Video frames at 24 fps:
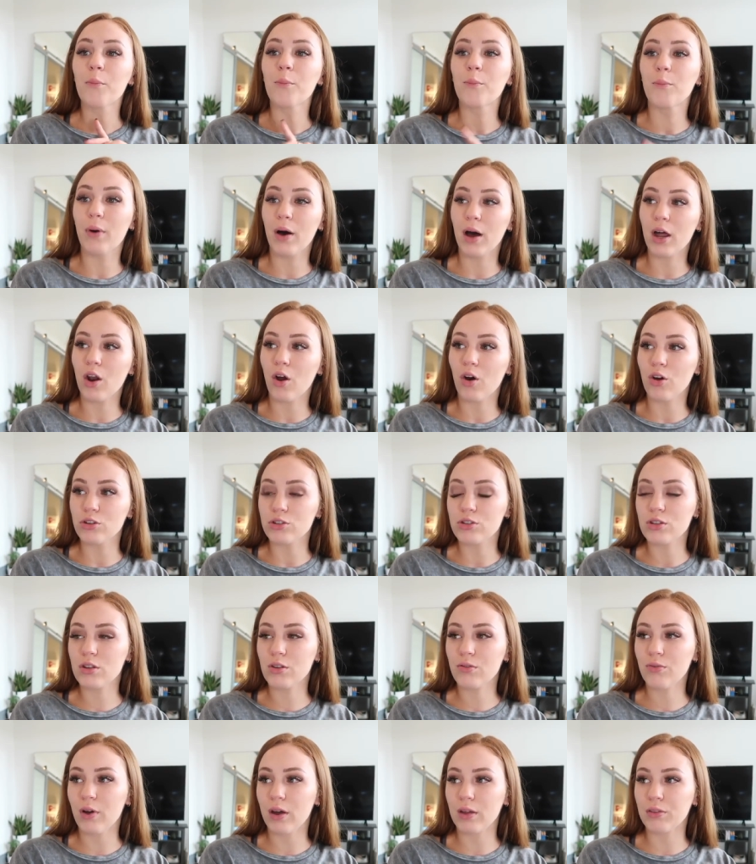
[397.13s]
but also
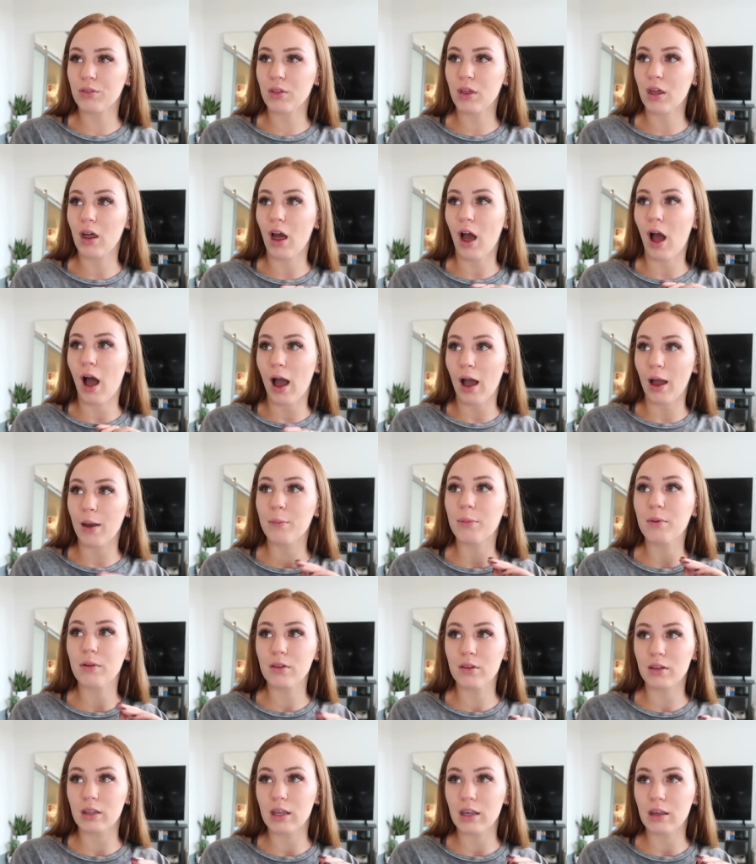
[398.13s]
the fact that I
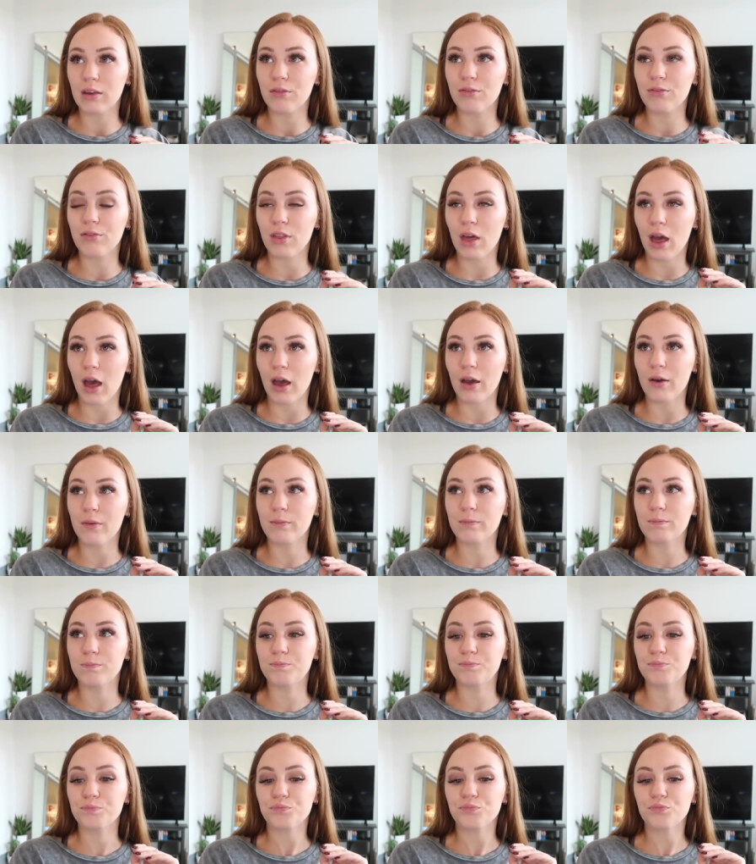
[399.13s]
believe that
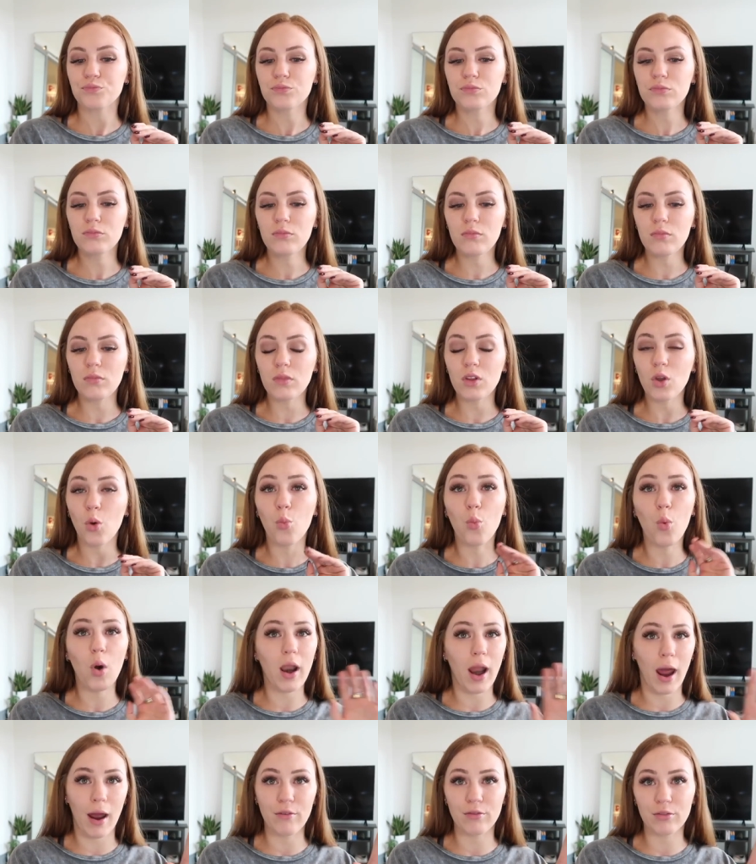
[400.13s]

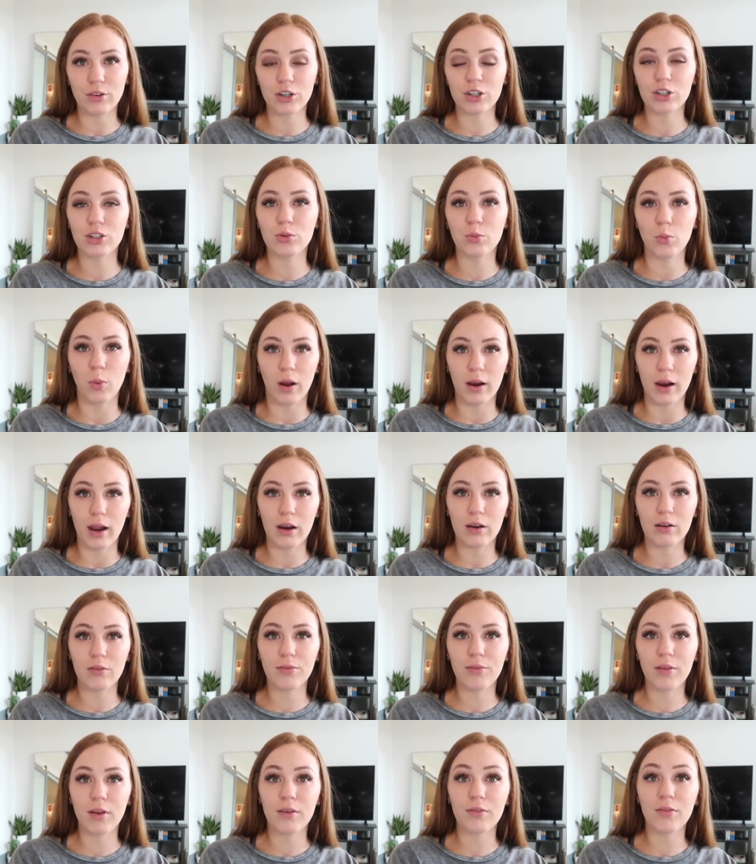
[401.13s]
whatever you want out
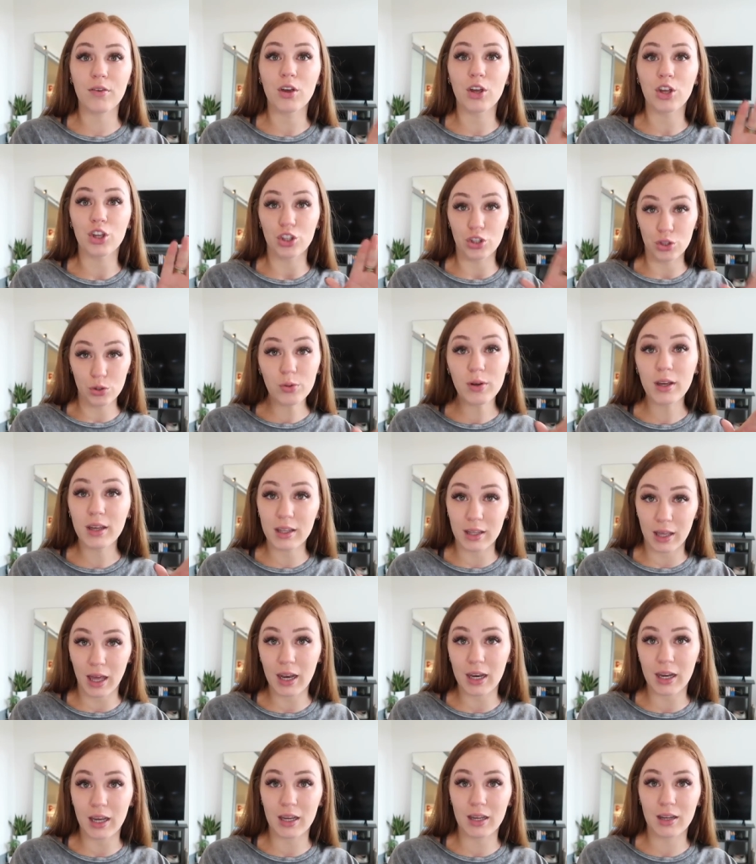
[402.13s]
of life, you can
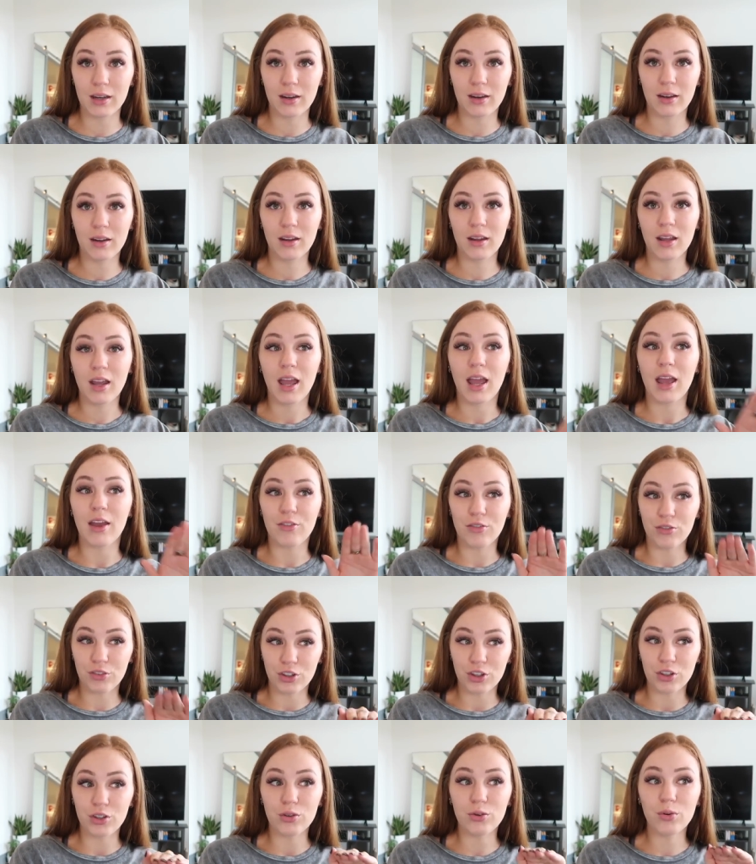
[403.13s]
get it.
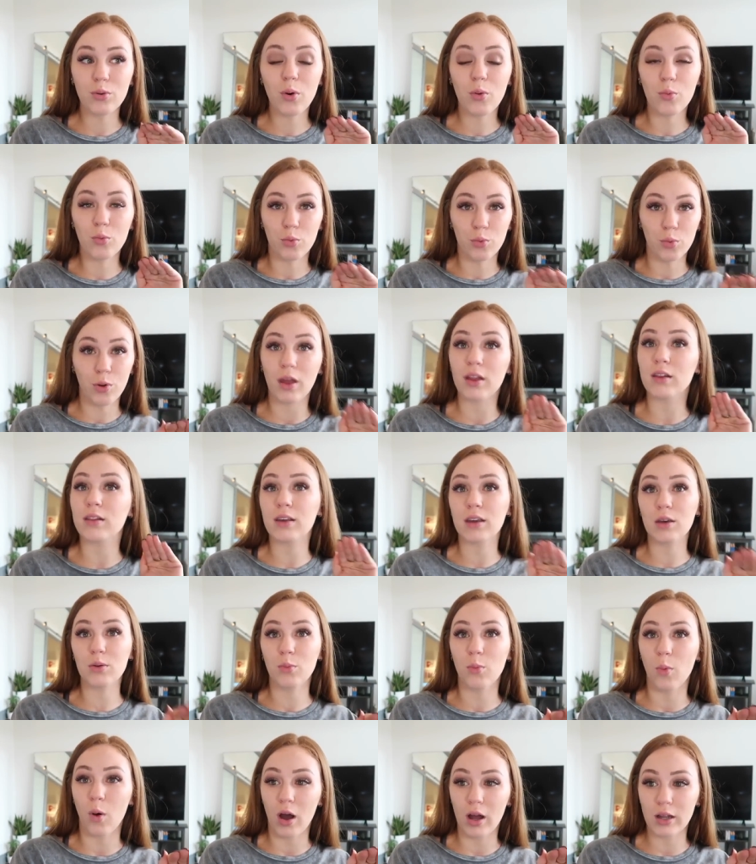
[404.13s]
If you really
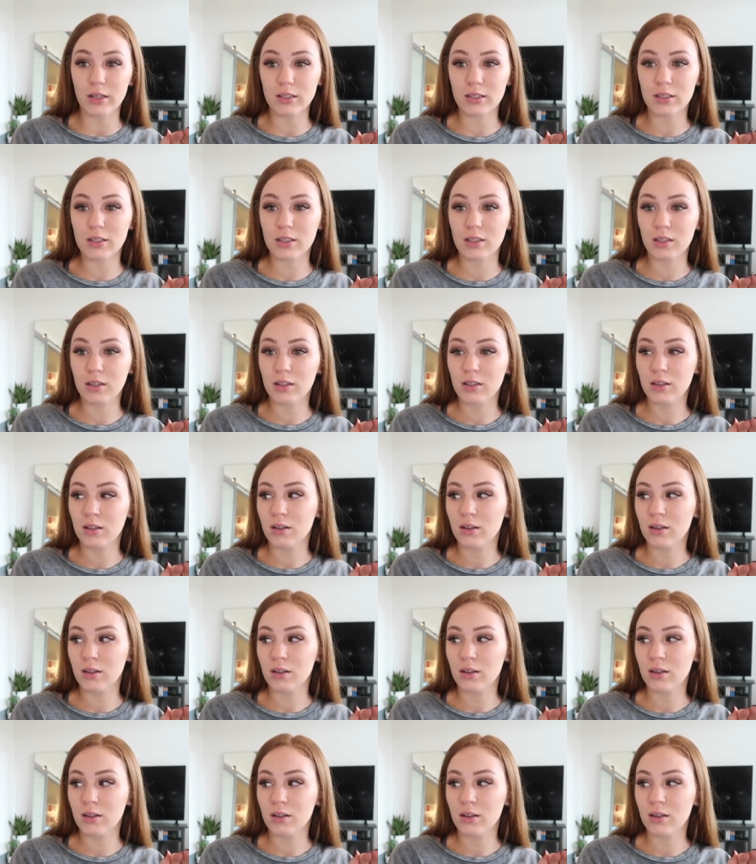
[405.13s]
want